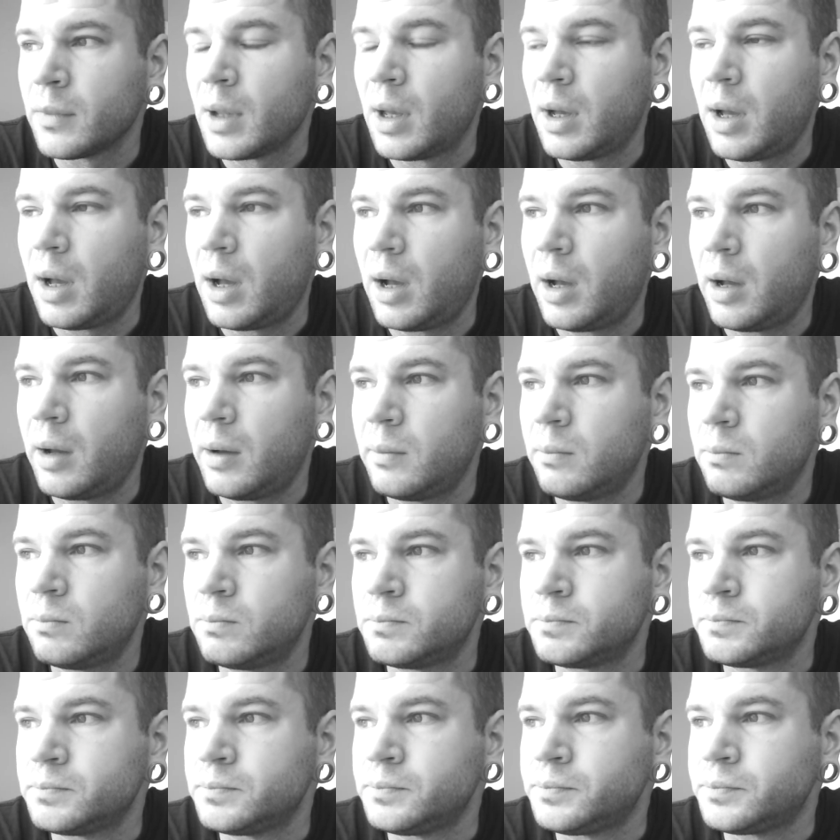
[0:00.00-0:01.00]

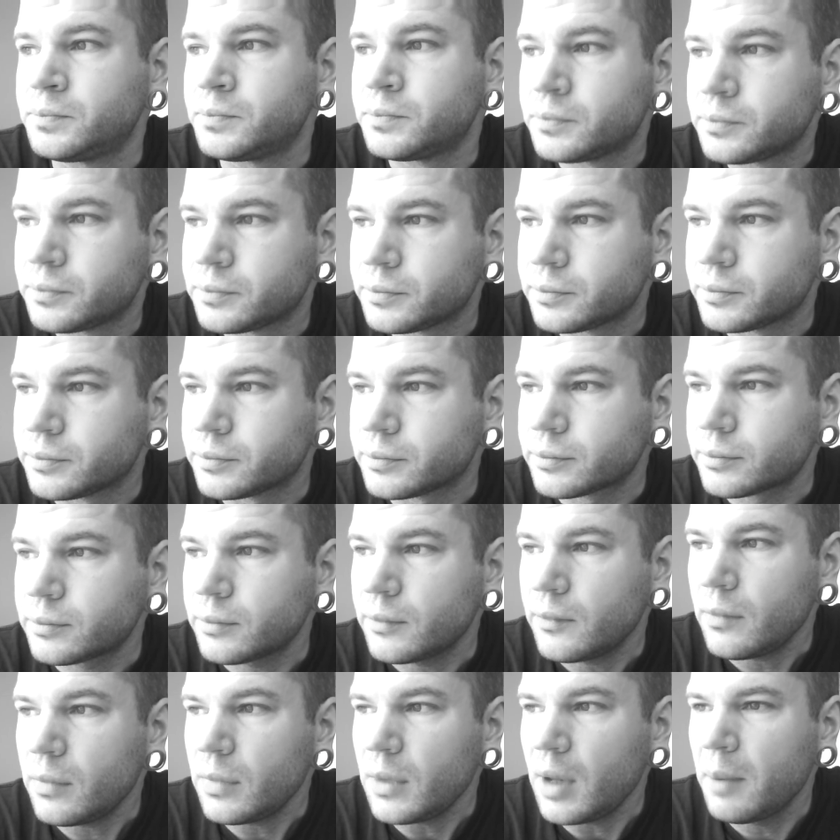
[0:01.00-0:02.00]
Um,
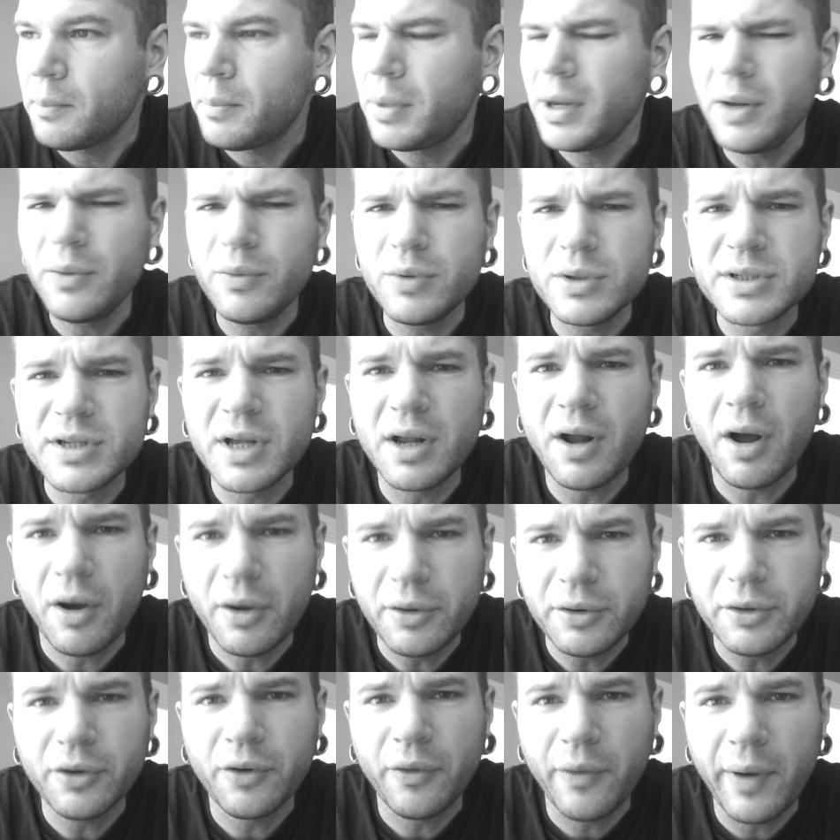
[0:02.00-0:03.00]
but it was an
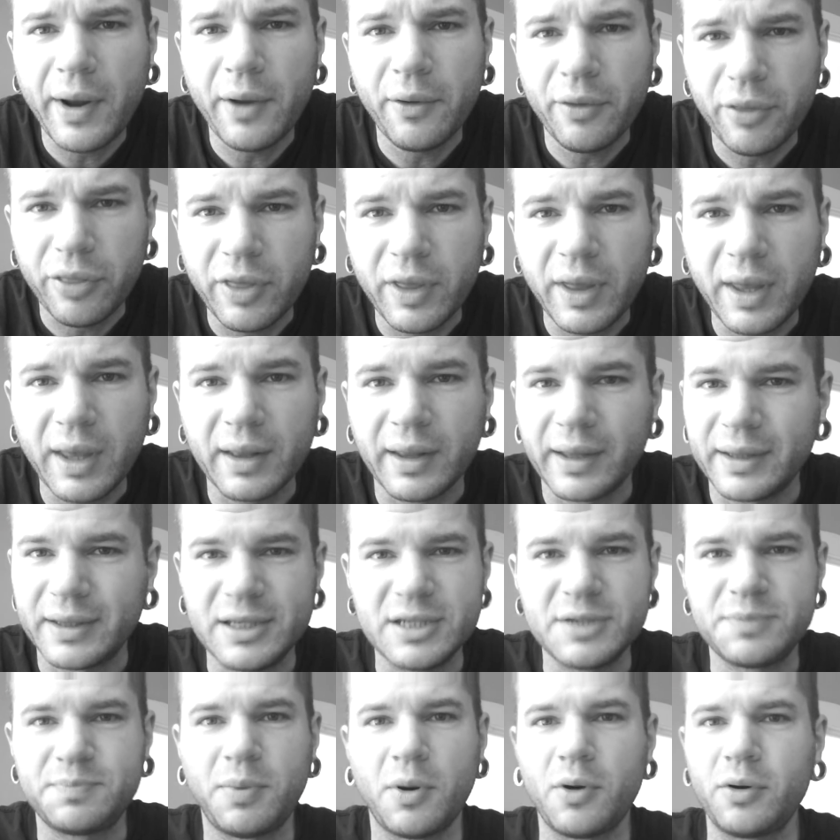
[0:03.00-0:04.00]
underground thing. Like
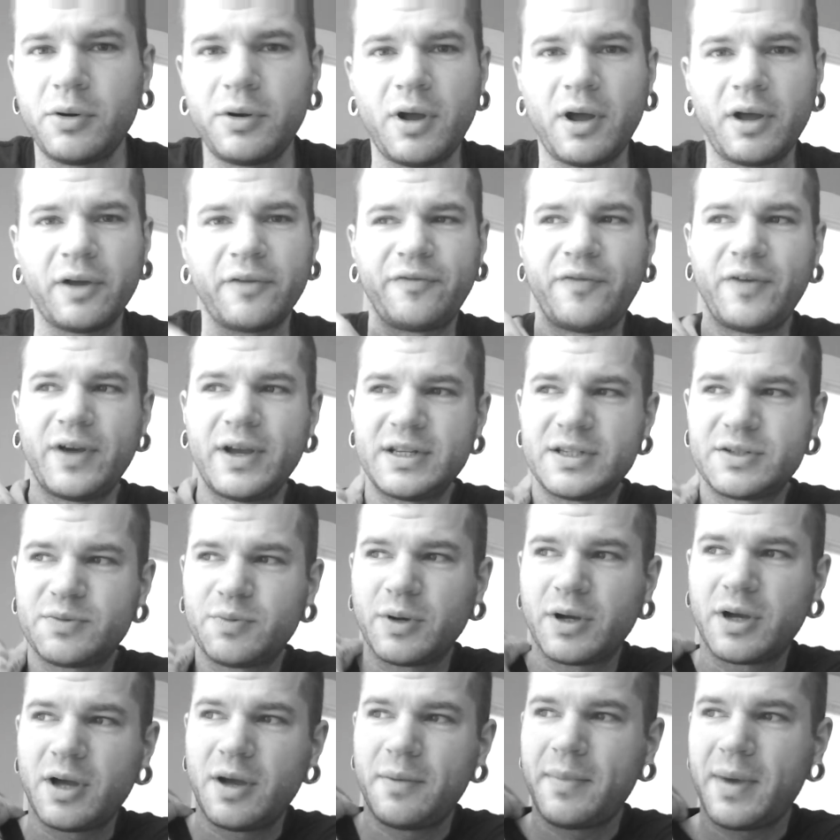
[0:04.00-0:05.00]
these Bodog fights
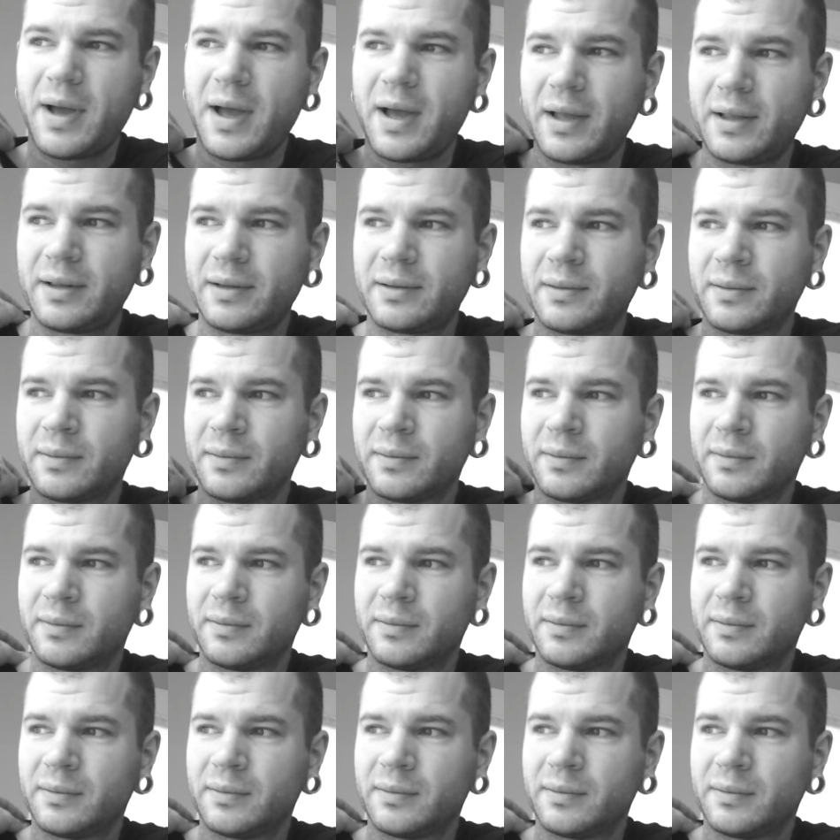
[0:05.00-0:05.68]
would come on